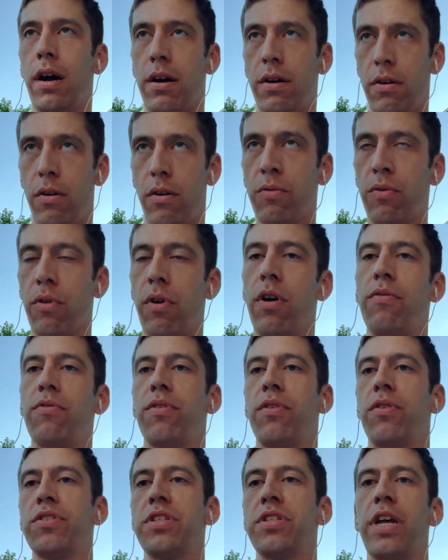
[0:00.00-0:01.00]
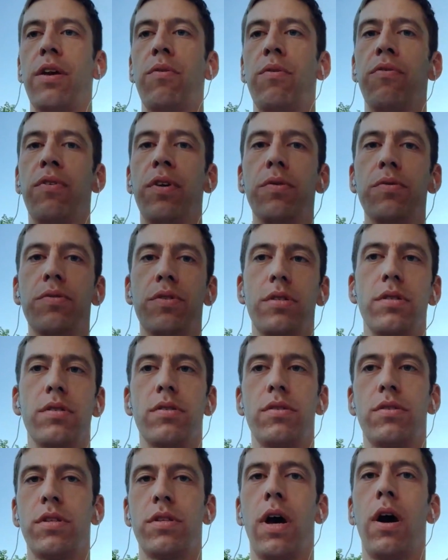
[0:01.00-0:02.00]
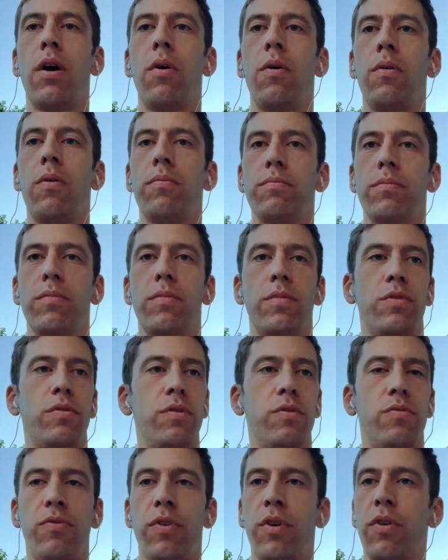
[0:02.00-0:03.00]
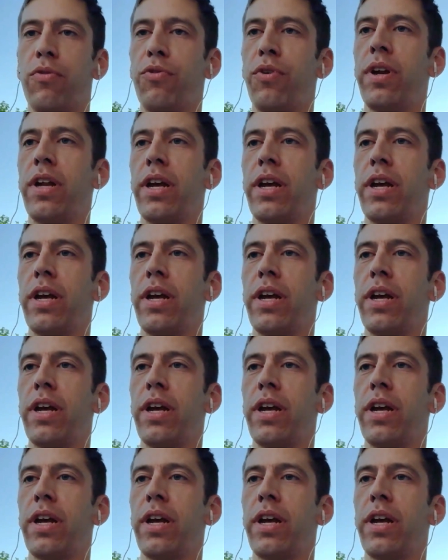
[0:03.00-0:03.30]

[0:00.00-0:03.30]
overall for those 10 reviews. So feel free to